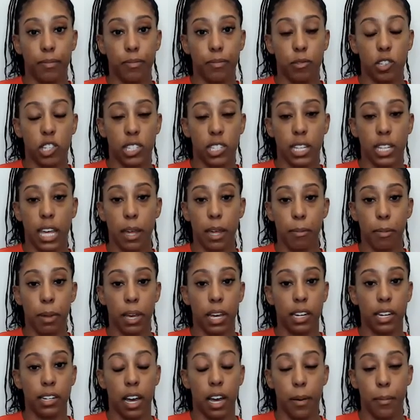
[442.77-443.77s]
just keeping
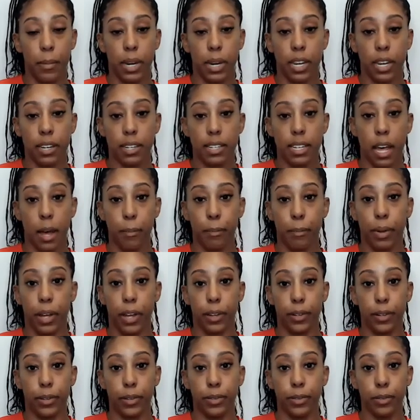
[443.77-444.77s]
a dominant
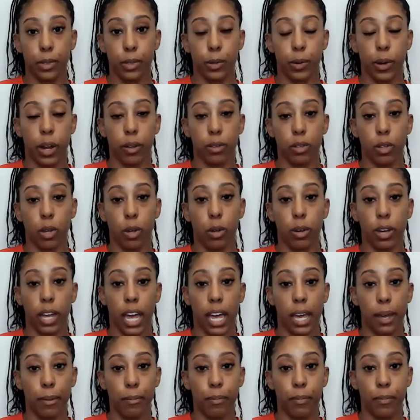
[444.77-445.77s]
tempo throughout the whole
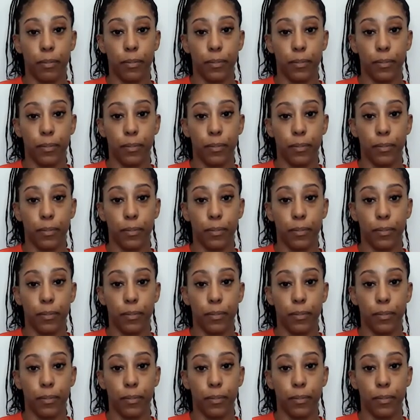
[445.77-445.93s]
game.